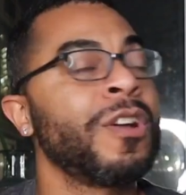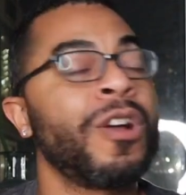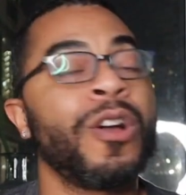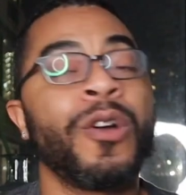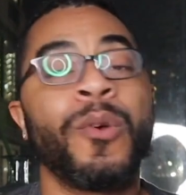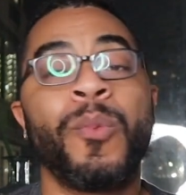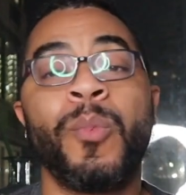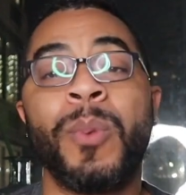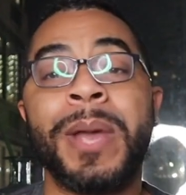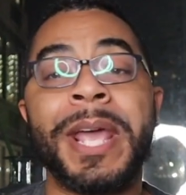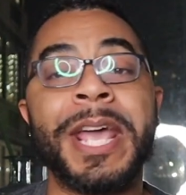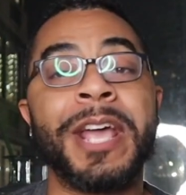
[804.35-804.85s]
Her
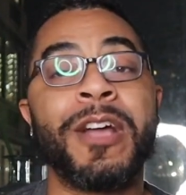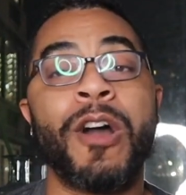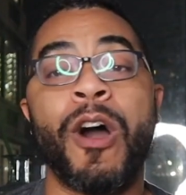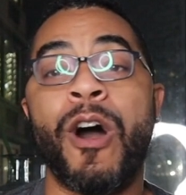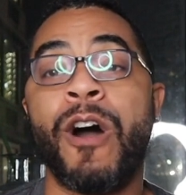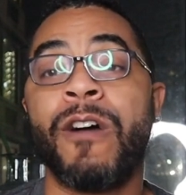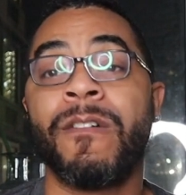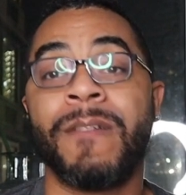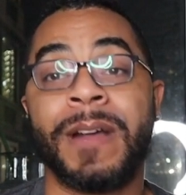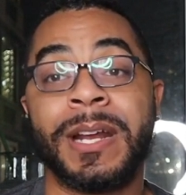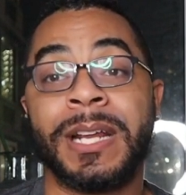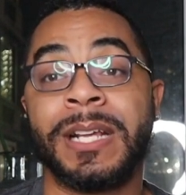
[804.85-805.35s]
wig
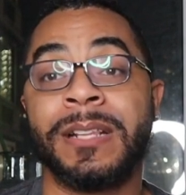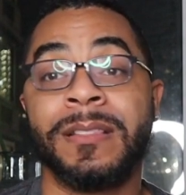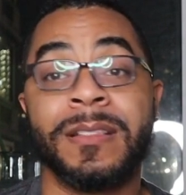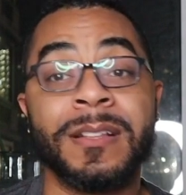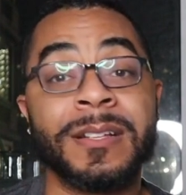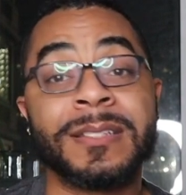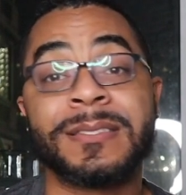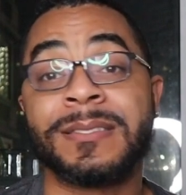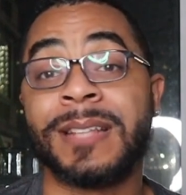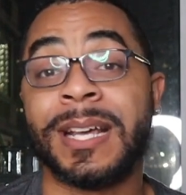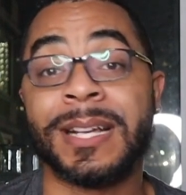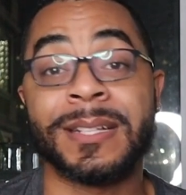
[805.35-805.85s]
already
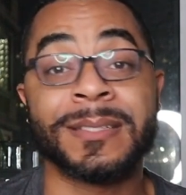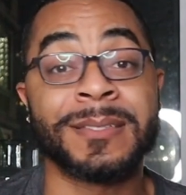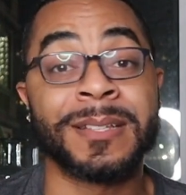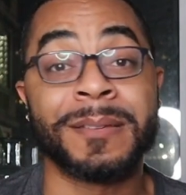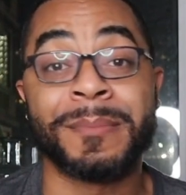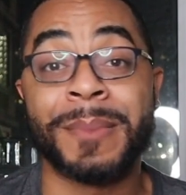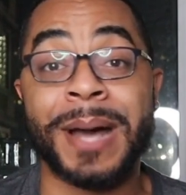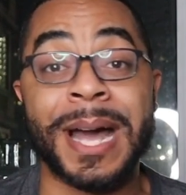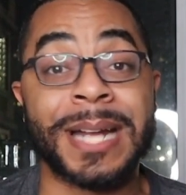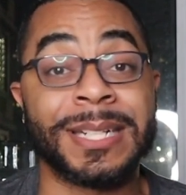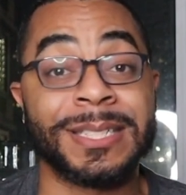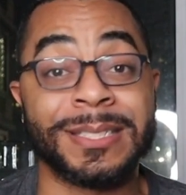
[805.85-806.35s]
looks like
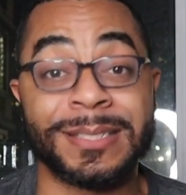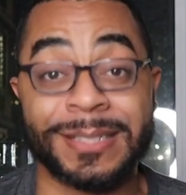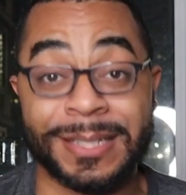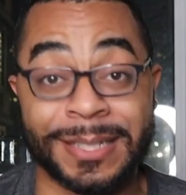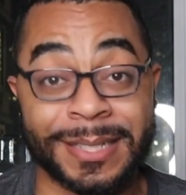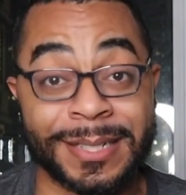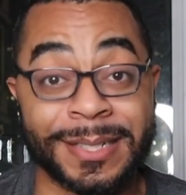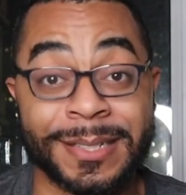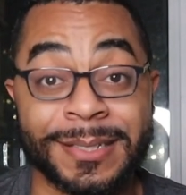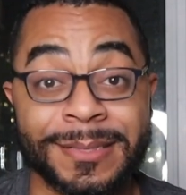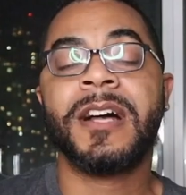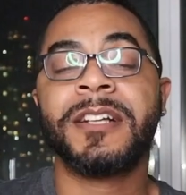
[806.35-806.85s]
somebody
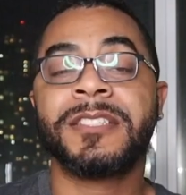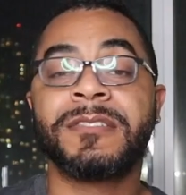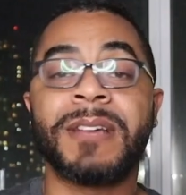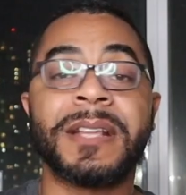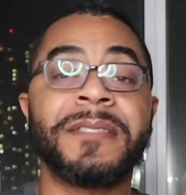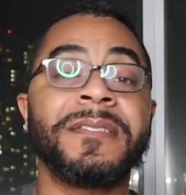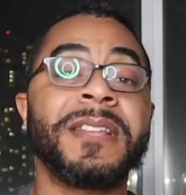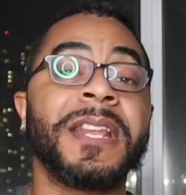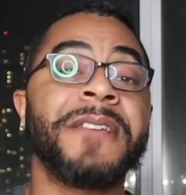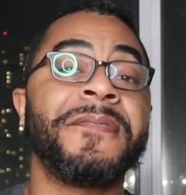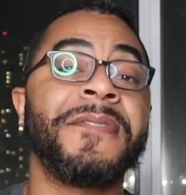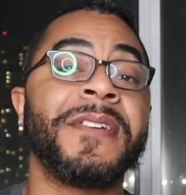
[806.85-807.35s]
did. So
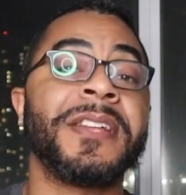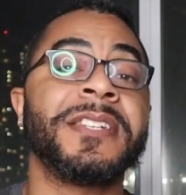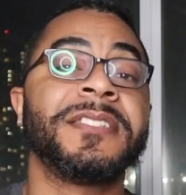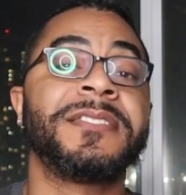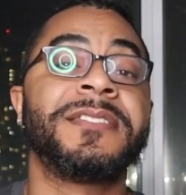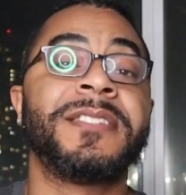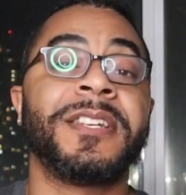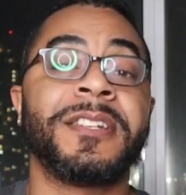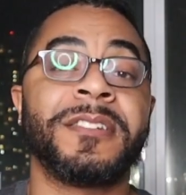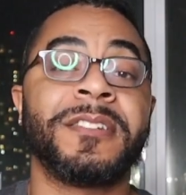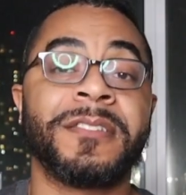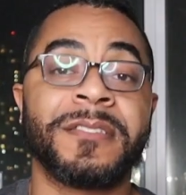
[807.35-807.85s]
after they finish
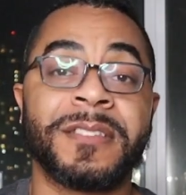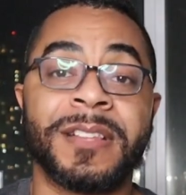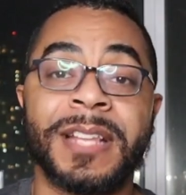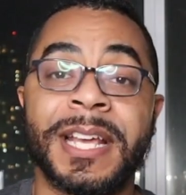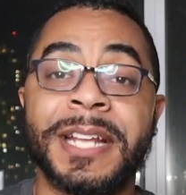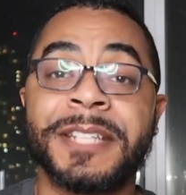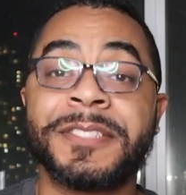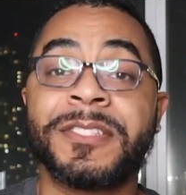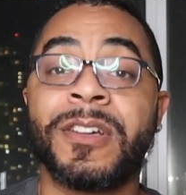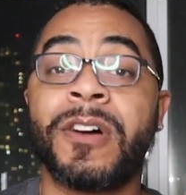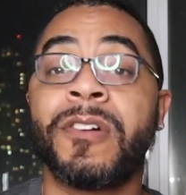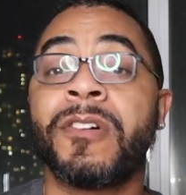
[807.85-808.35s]
dinner, the
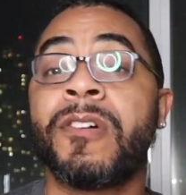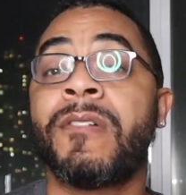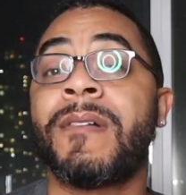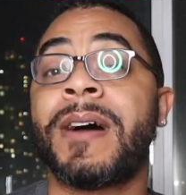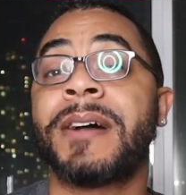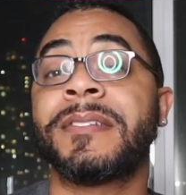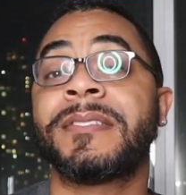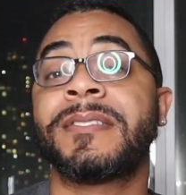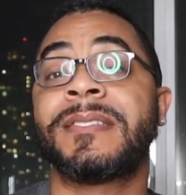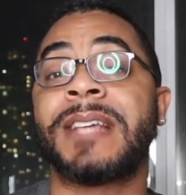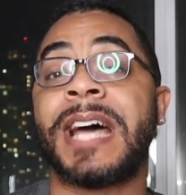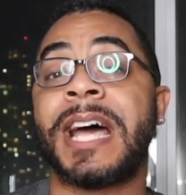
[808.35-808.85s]
ladies all go
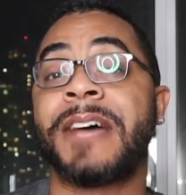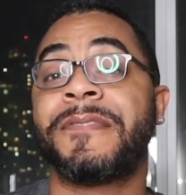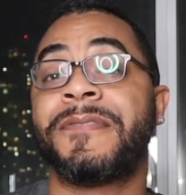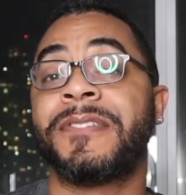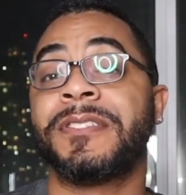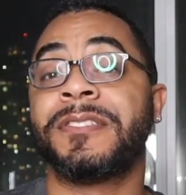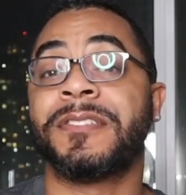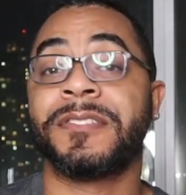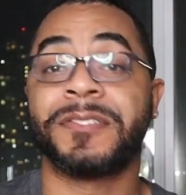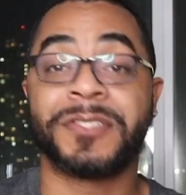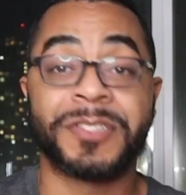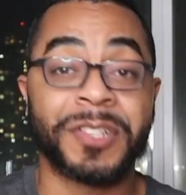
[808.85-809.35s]
outside for
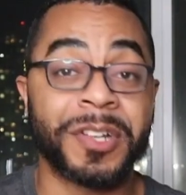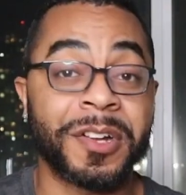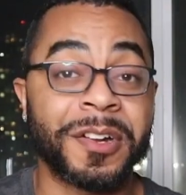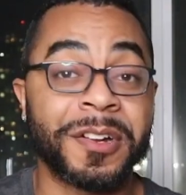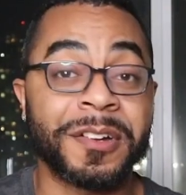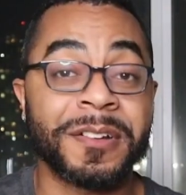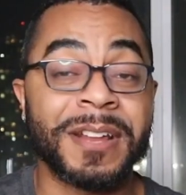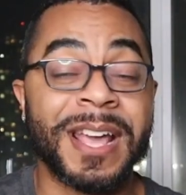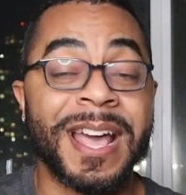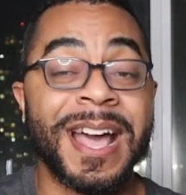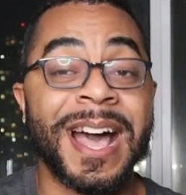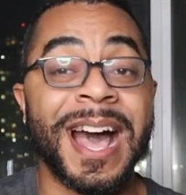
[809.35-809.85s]

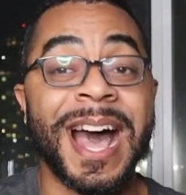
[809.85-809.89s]
dessert.